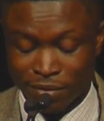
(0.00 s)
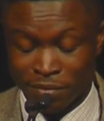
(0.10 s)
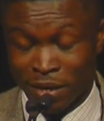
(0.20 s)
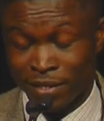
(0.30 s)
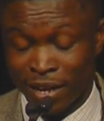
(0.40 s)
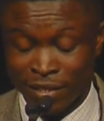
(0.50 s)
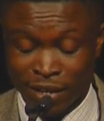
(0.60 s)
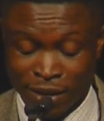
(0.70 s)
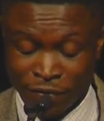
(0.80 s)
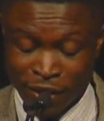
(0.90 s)
must I
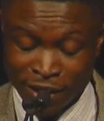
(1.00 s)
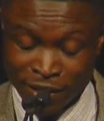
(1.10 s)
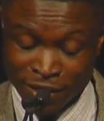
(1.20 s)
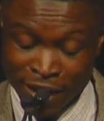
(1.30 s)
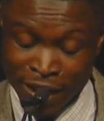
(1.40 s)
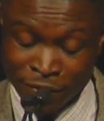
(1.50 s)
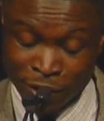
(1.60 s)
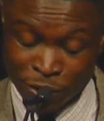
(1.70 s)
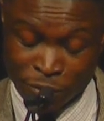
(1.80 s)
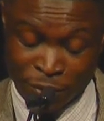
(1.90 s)
say the finest in the Ivy
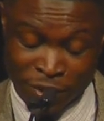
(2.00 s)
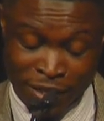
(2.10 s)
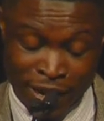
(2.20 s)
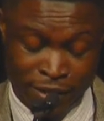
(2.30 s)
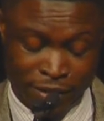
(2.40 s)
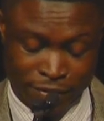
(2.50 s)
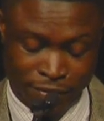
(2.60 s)
League to be precise.